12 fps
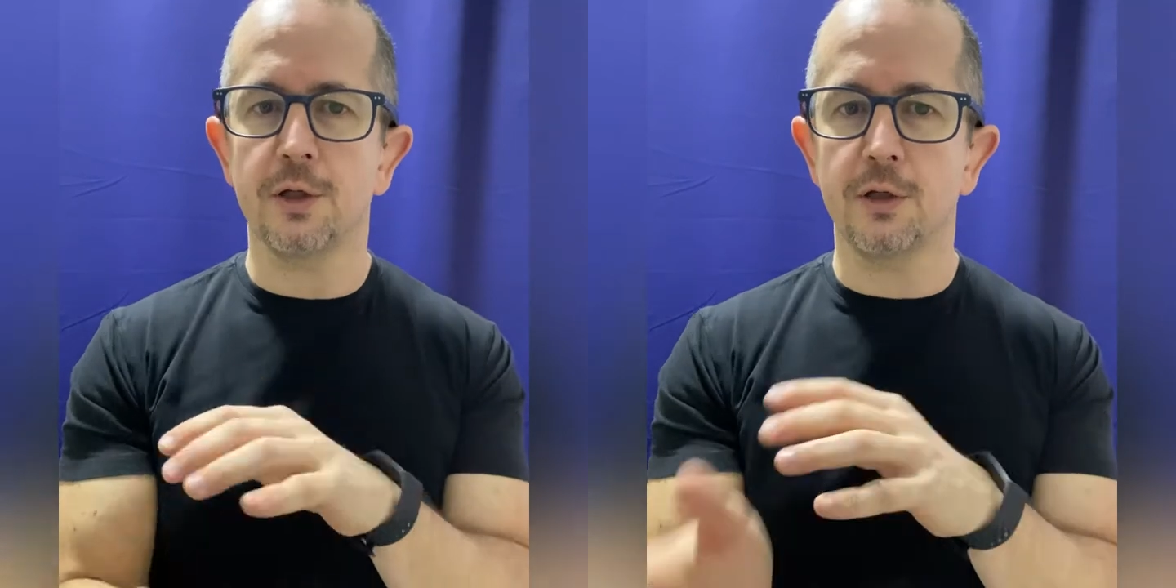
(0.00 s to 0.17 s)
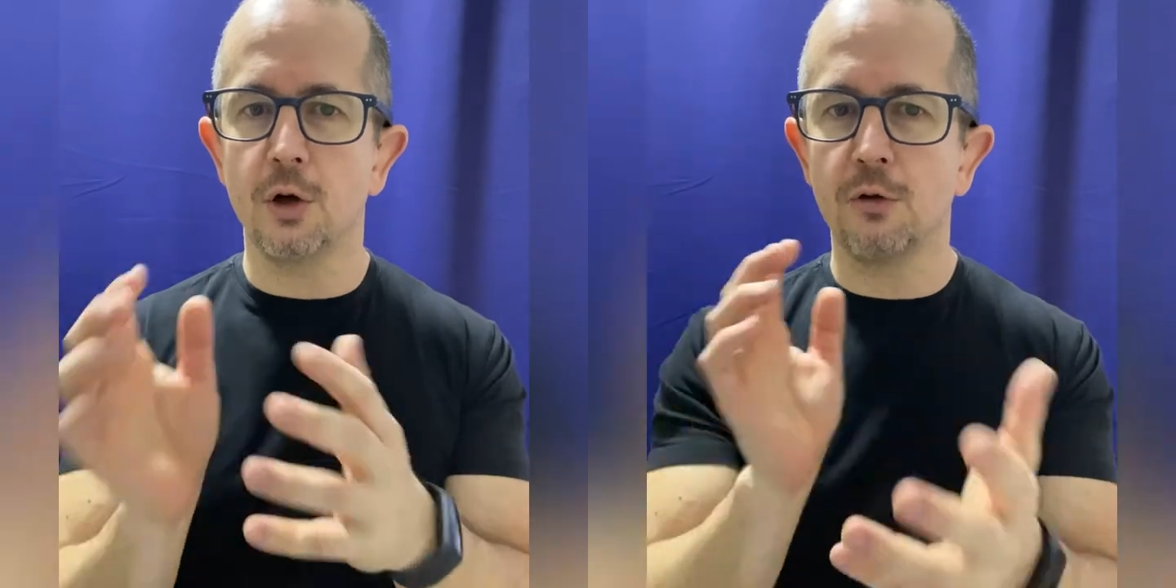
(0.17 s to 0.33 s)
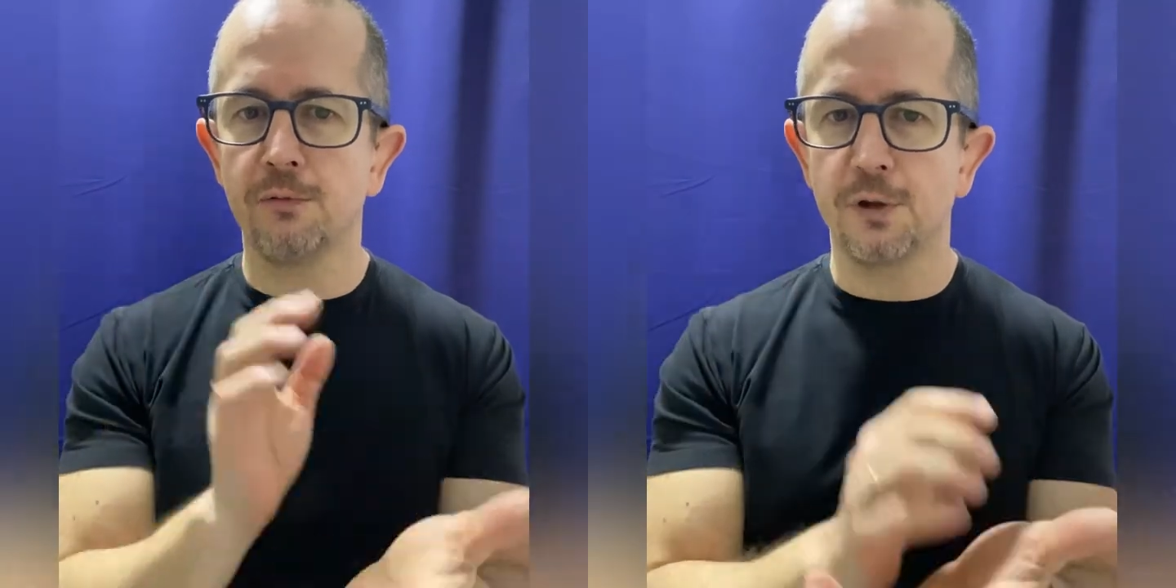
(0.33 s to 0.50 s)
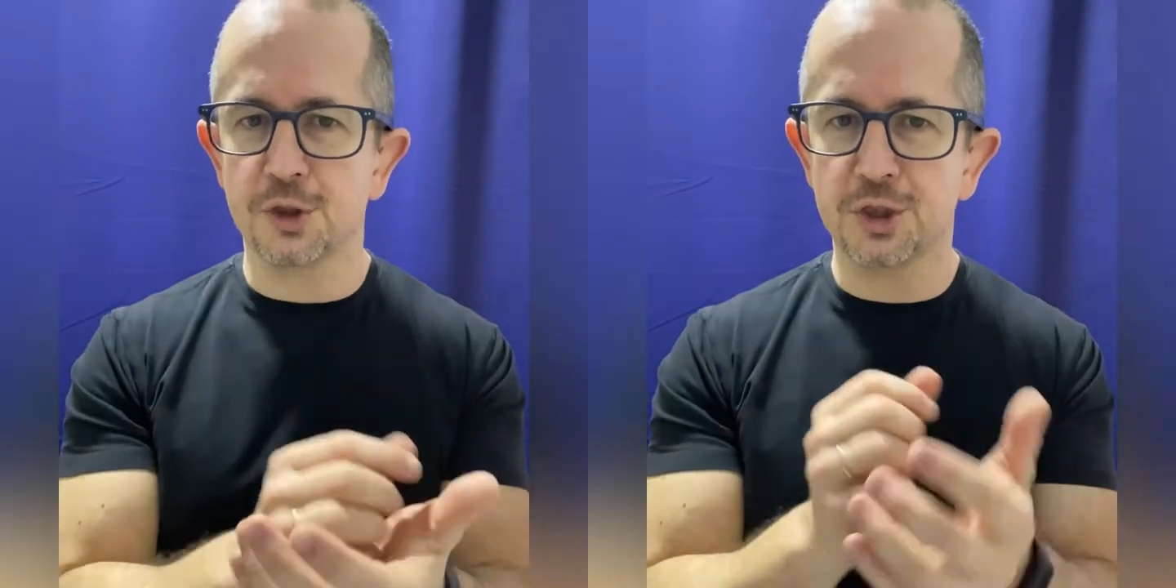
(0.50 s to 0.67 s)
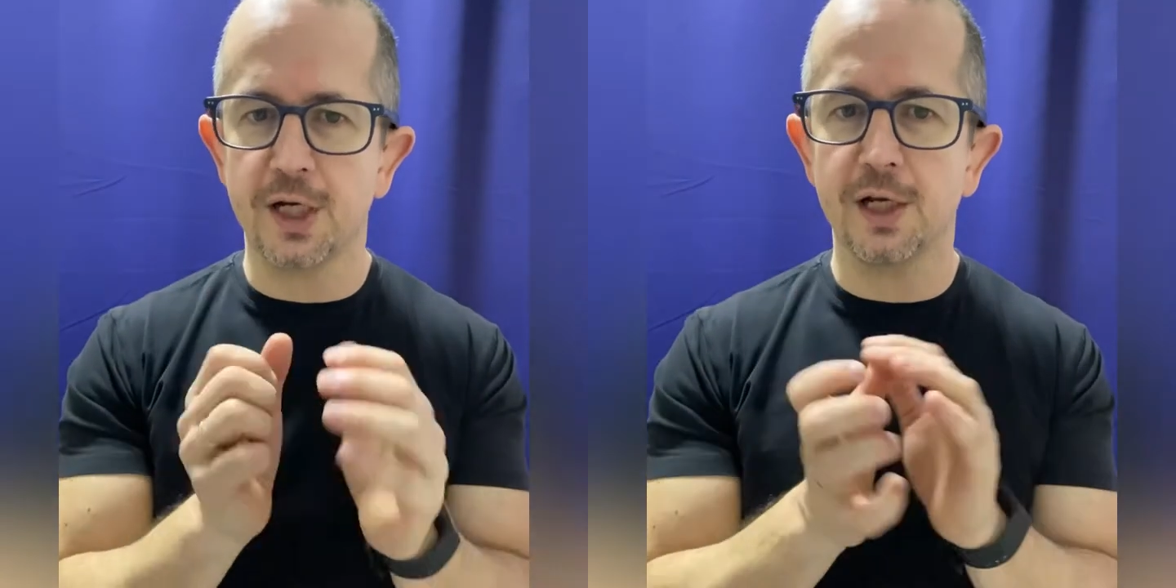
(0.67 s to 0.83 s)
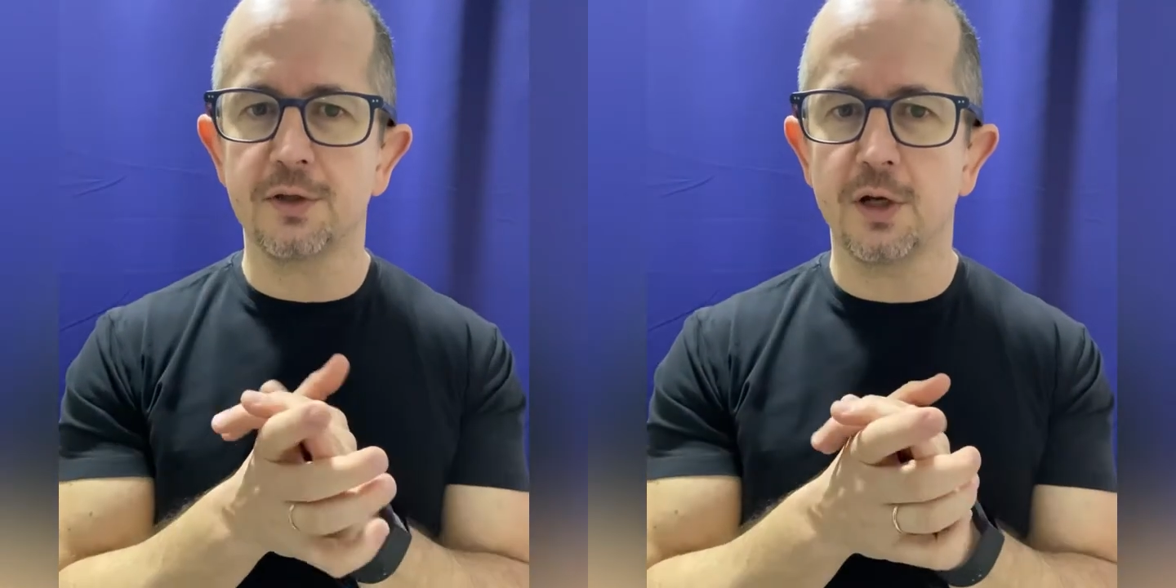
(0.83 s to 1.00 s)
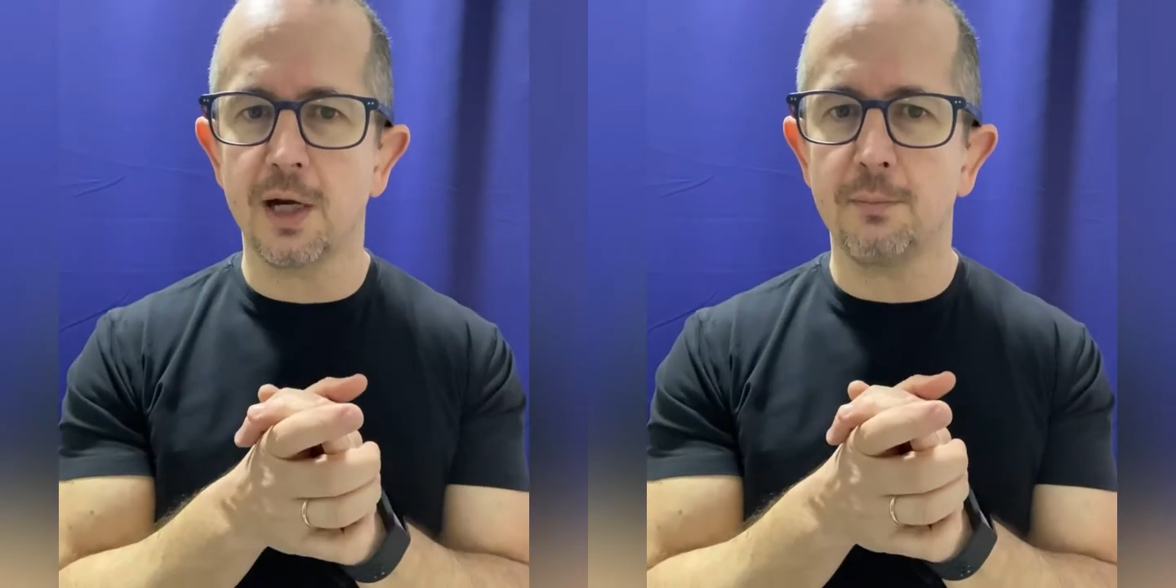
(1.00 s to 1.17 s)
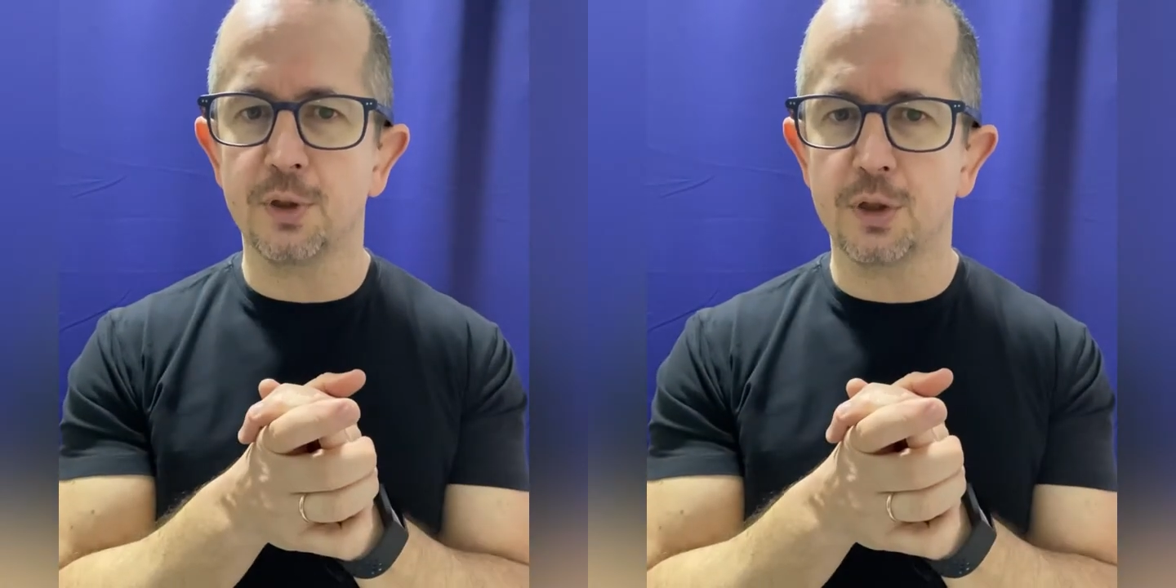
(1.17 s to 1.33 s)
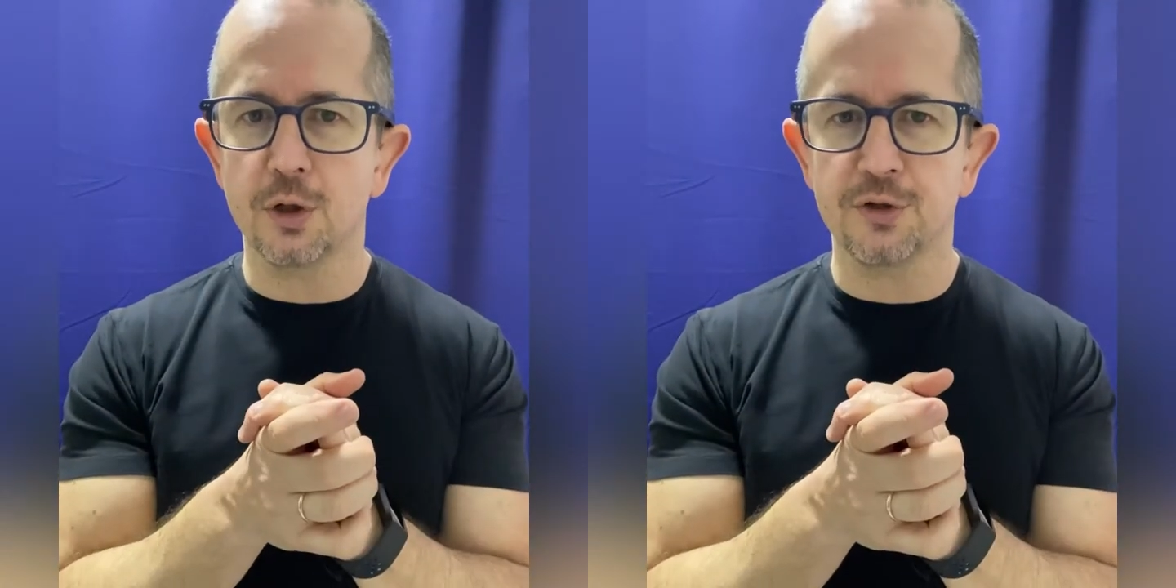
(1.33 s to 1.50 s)
in overall share time
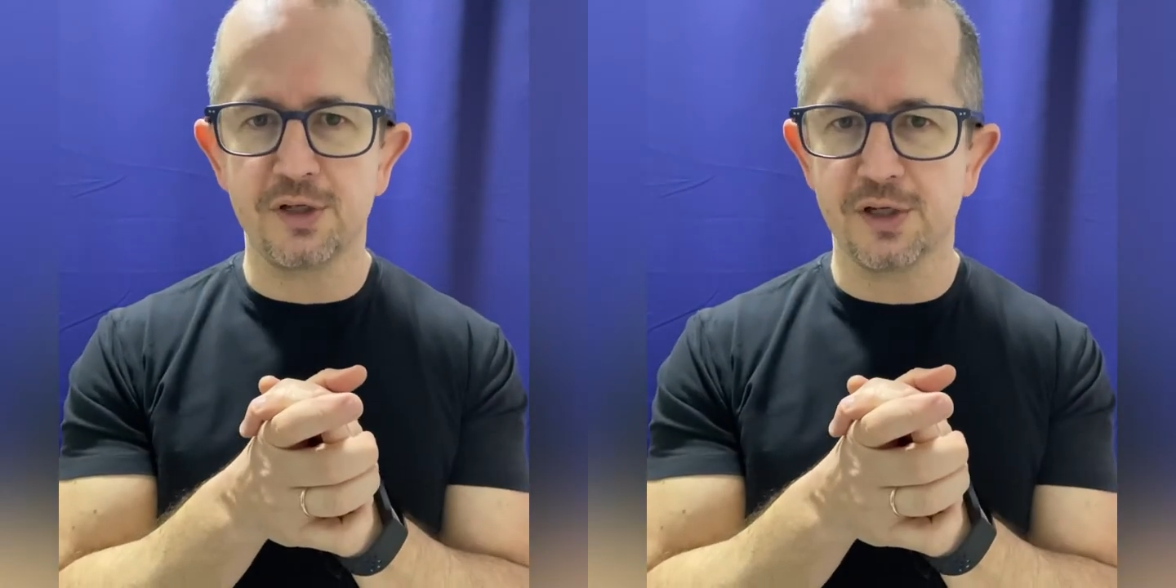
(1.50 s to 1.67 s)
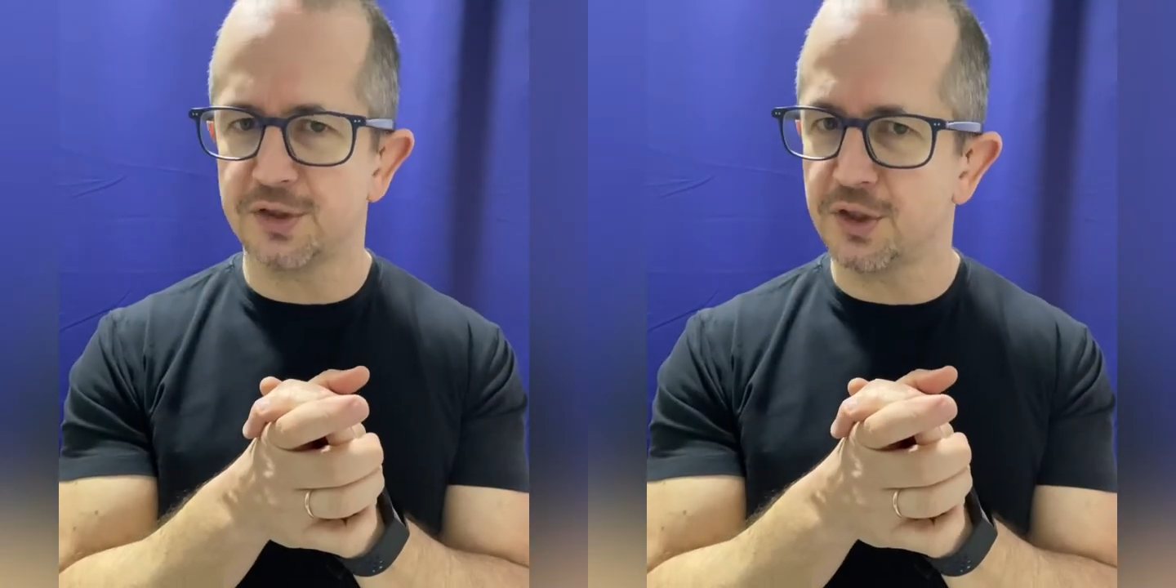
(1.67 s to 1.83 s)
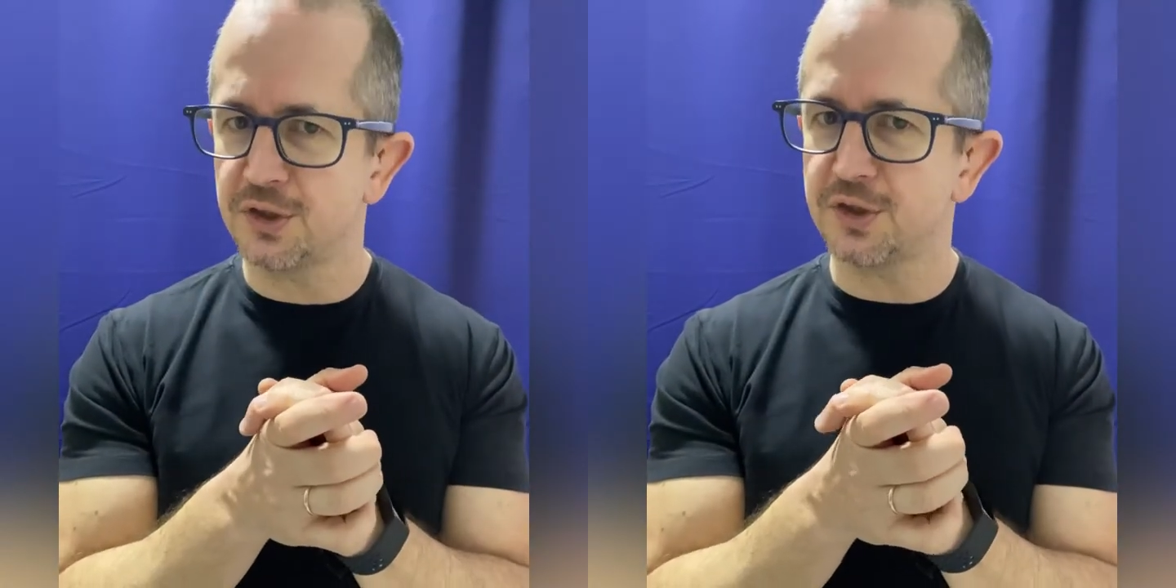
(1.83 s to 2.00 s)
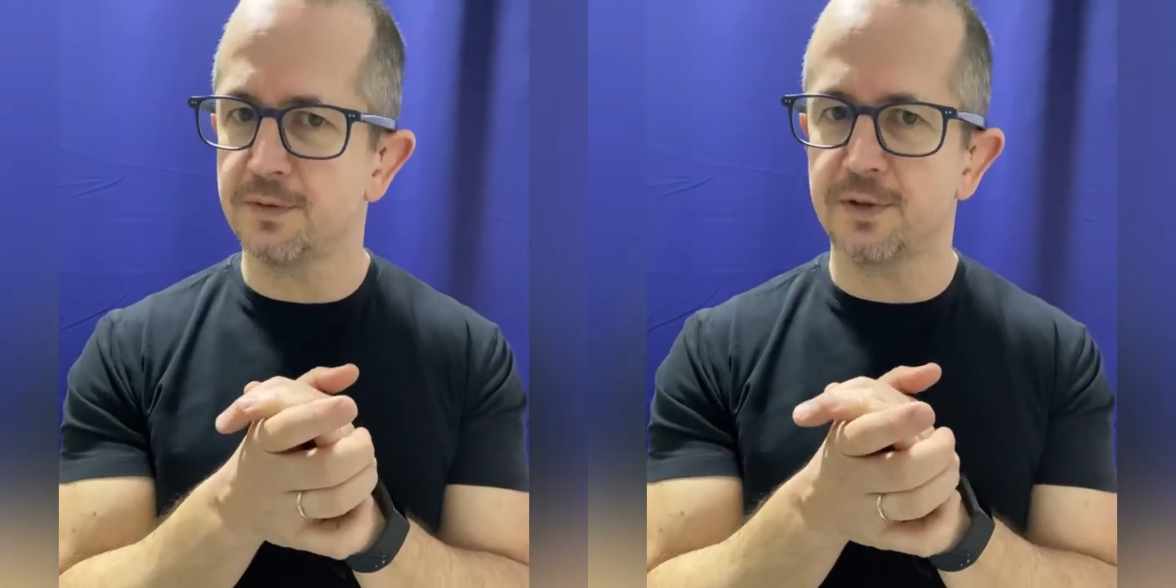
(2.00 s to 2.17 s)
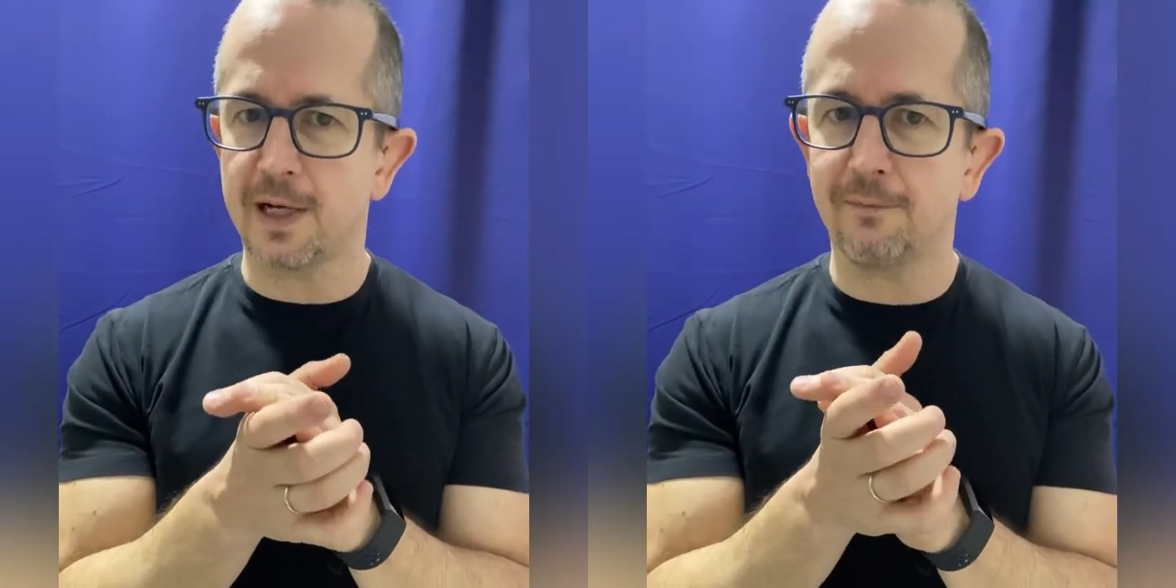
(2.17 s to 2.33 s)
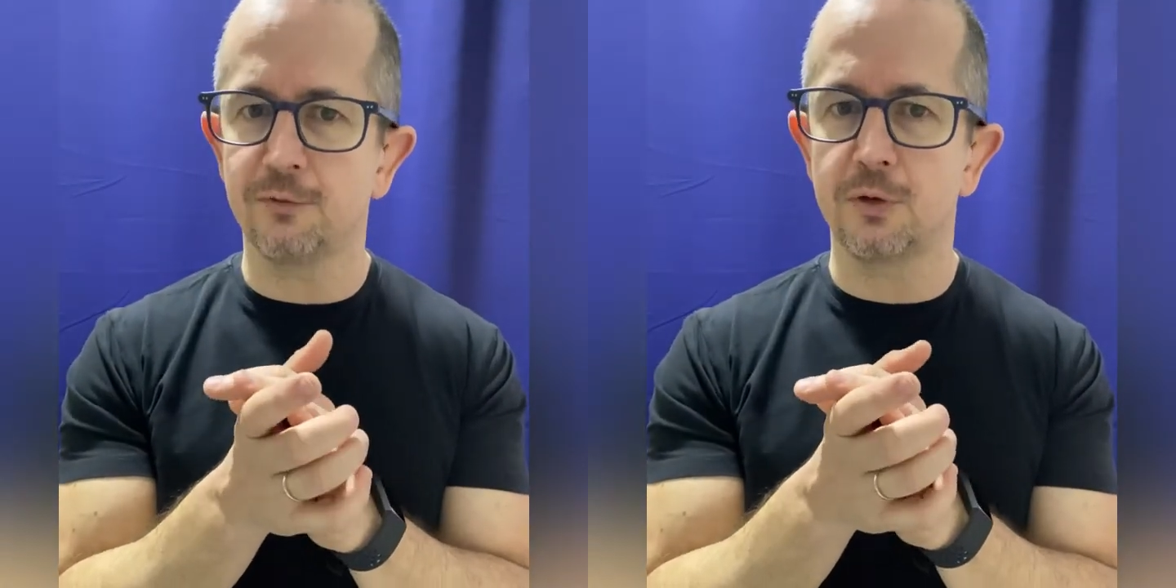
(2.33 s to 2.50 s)
because the assistants have